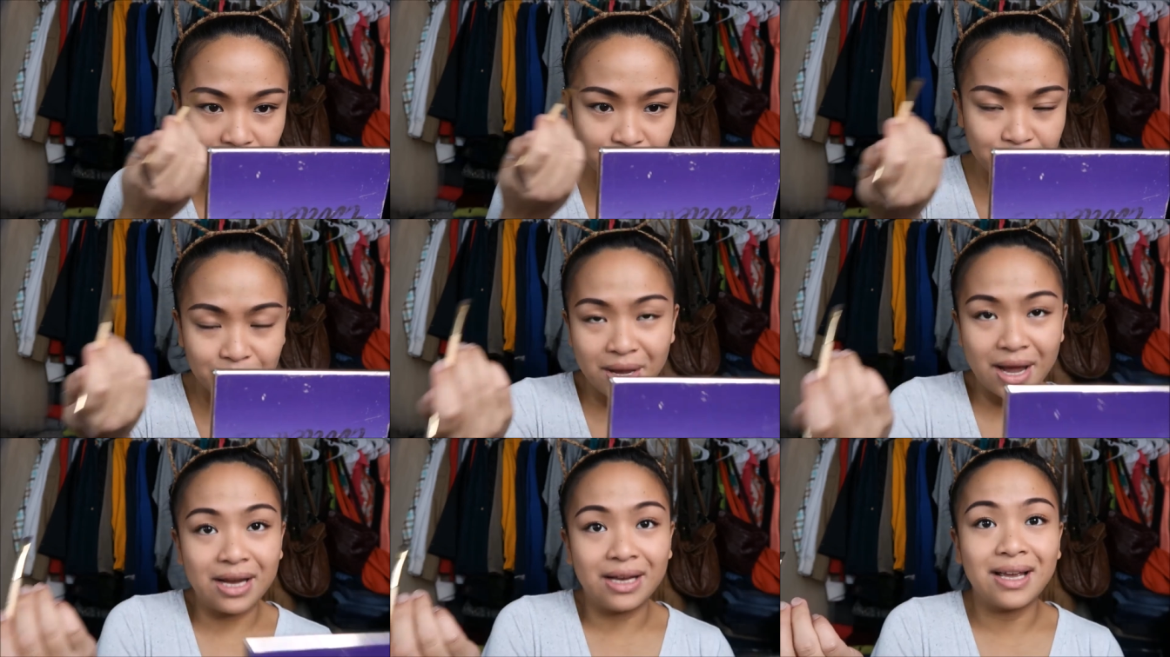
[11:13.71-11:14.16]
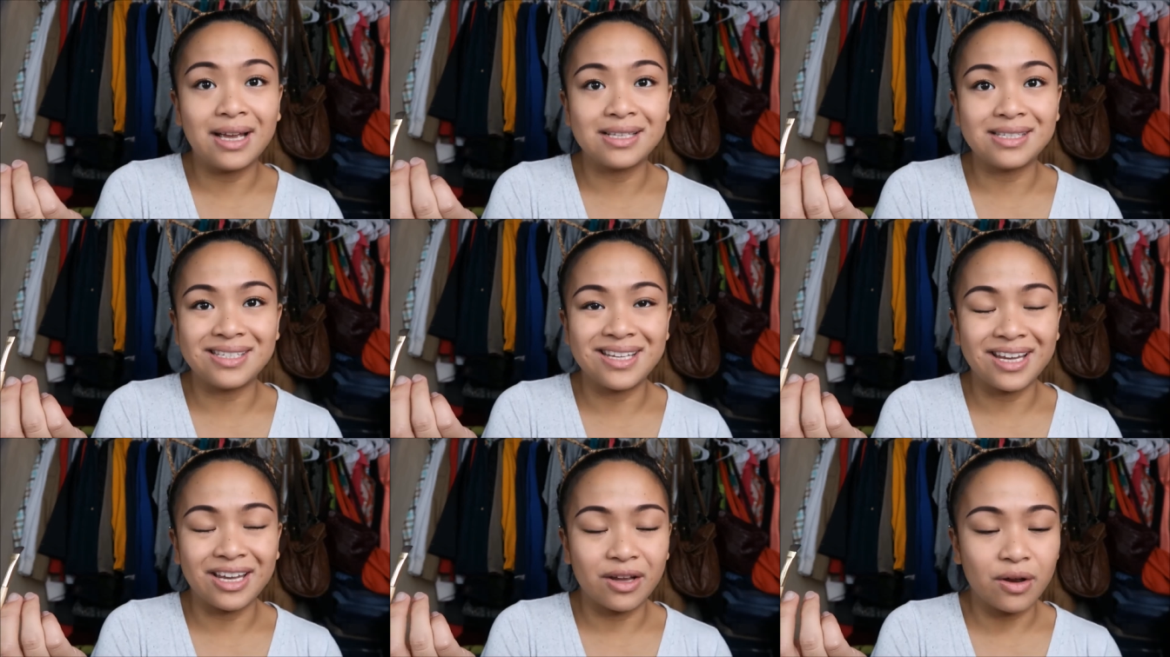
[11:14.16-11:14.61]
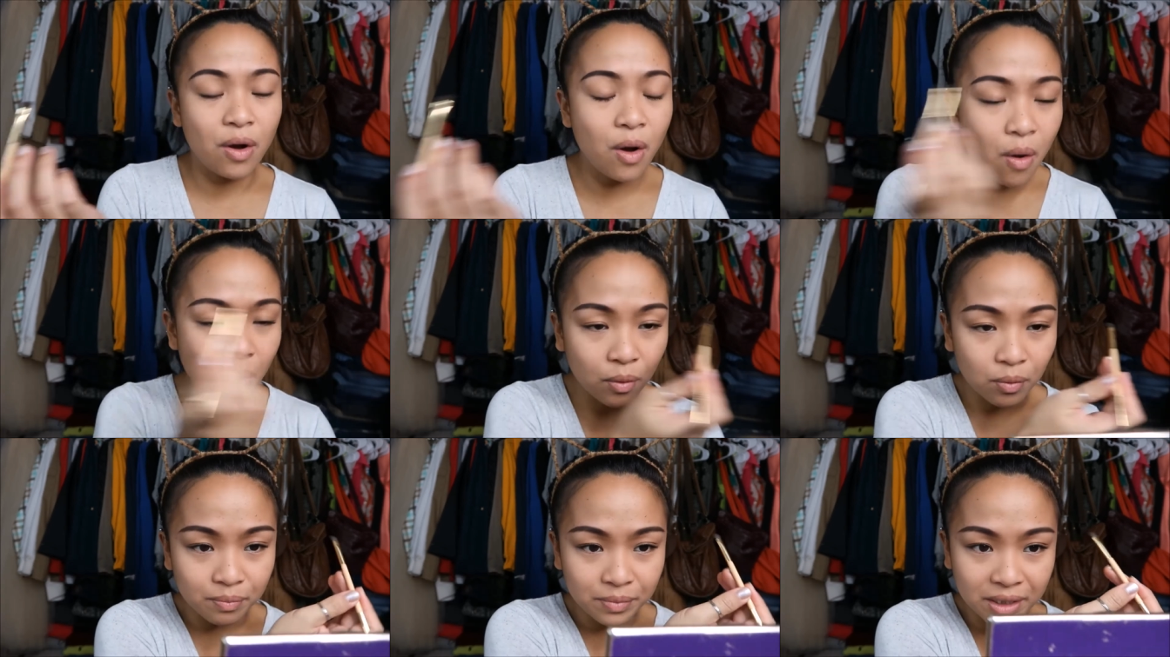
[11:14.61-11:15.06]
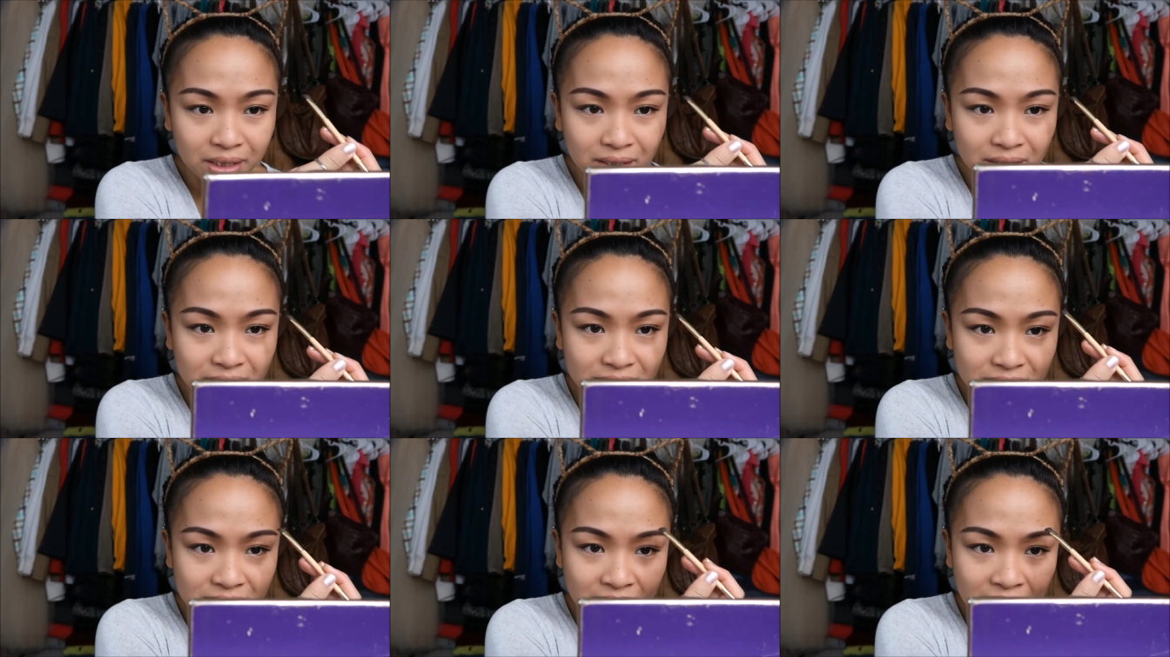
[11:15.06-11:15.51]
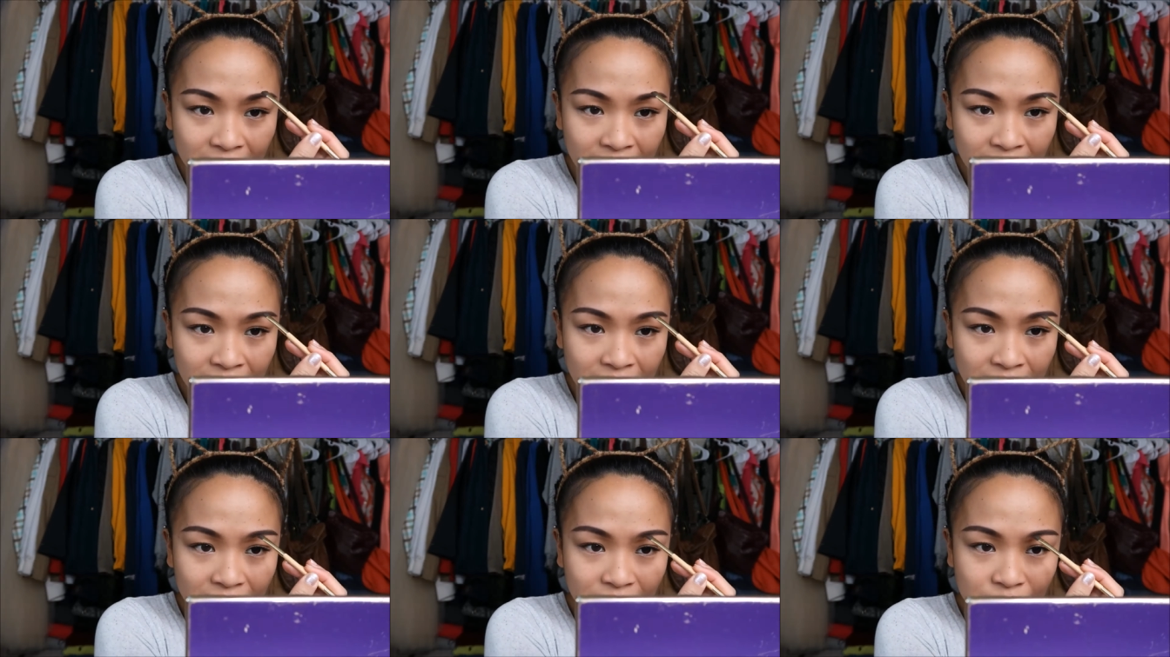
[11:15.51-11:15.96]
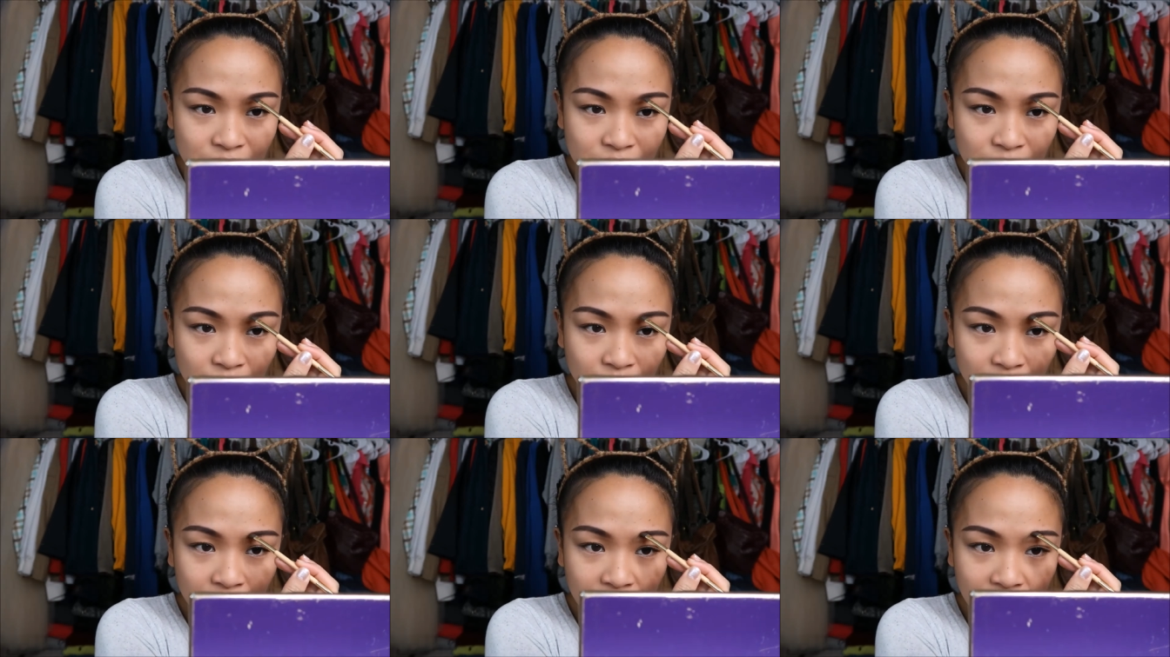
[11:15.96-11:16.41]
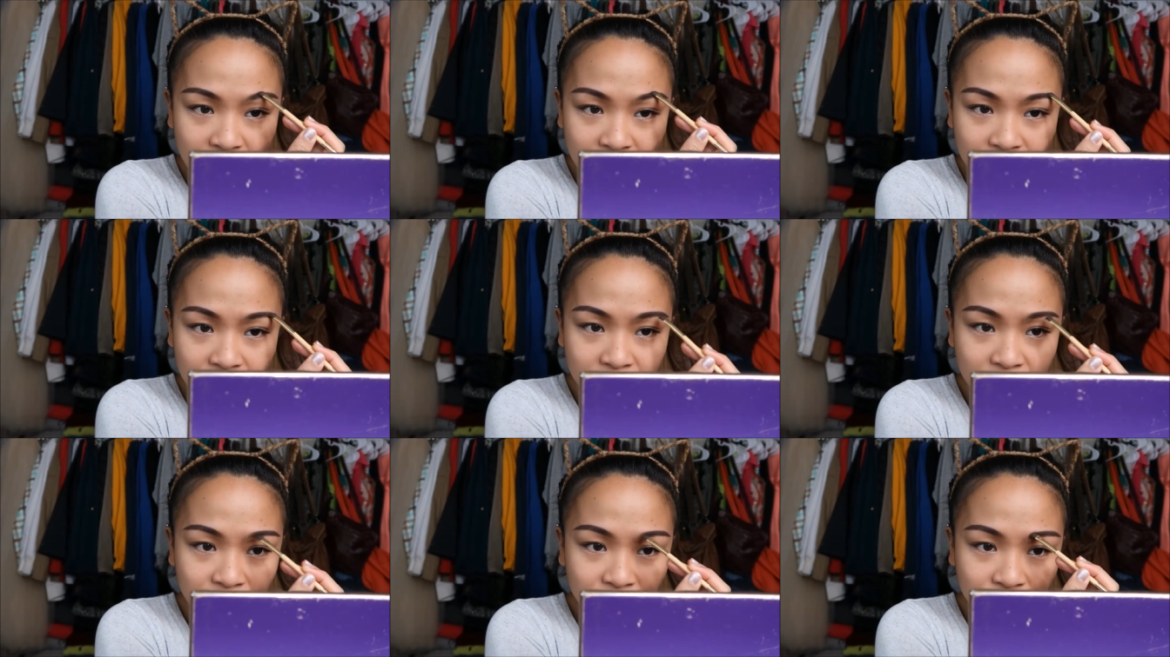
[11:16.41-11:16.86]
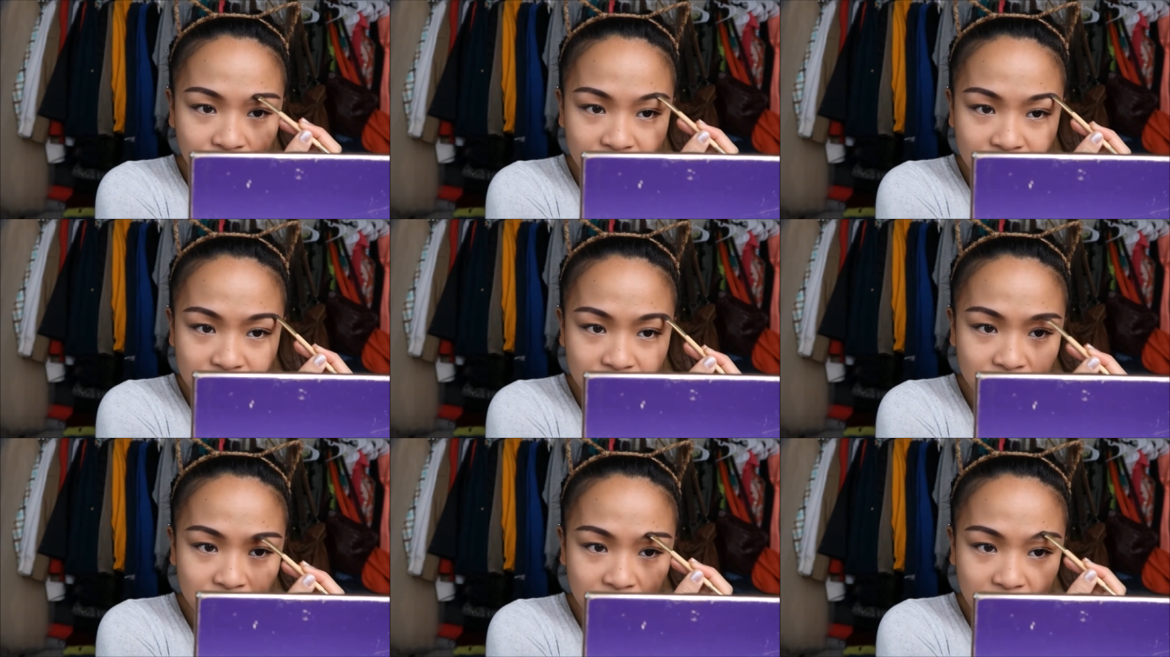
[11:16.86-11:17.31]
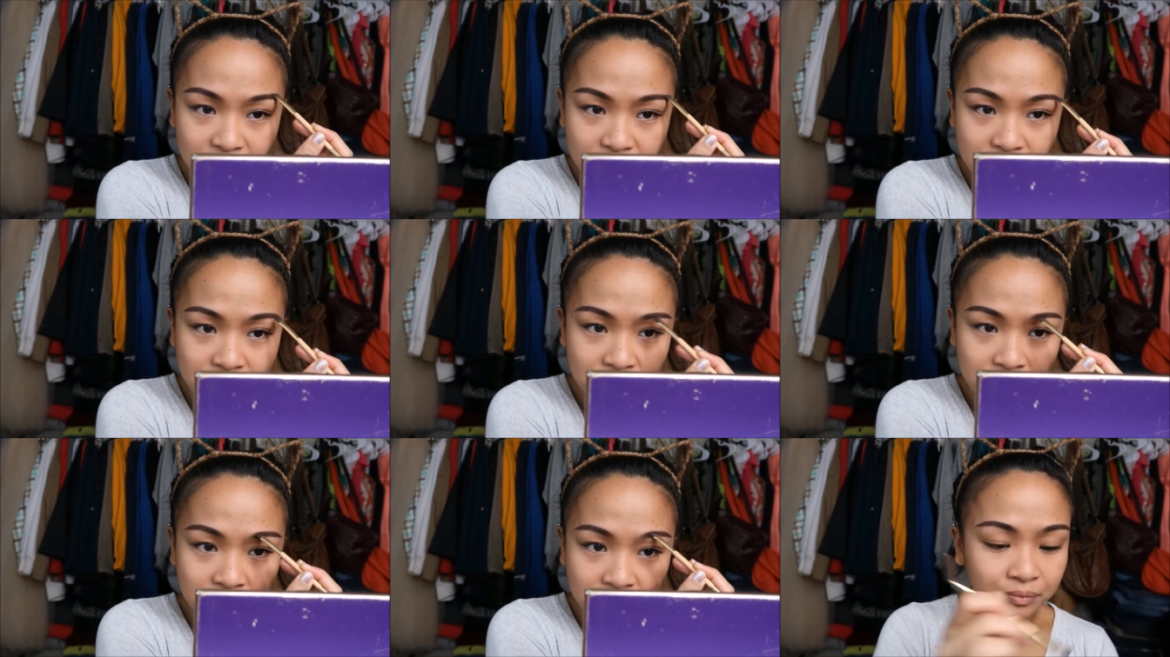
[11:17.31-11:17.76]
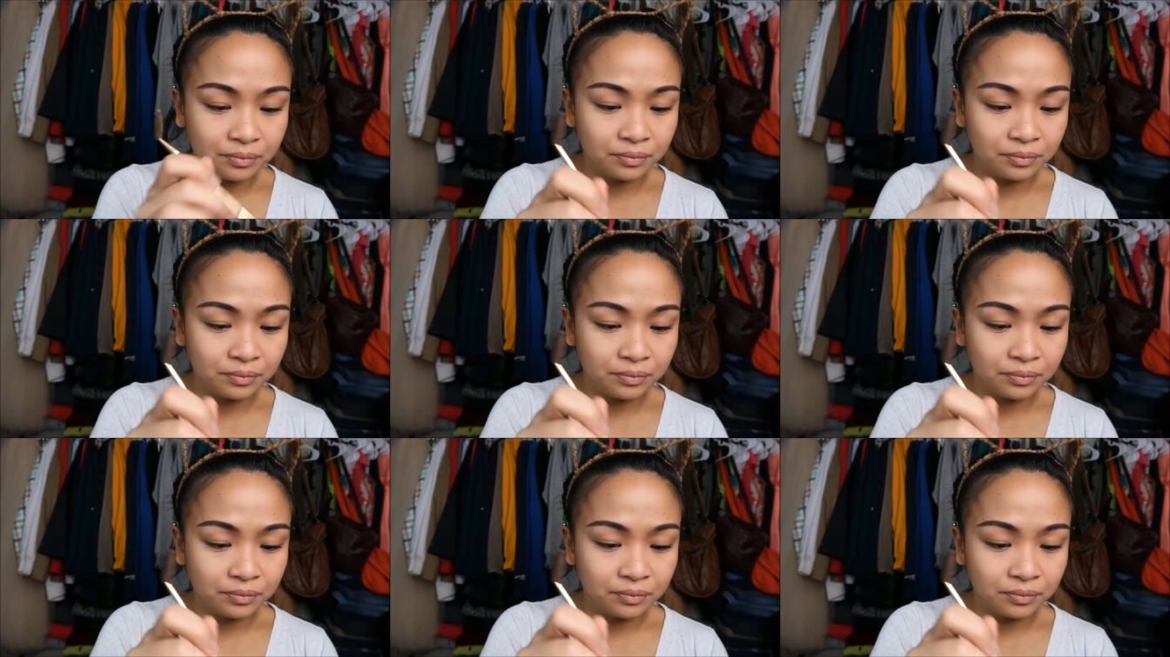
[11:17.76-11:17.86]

or I had to take it home because there's no way that I could have finished that.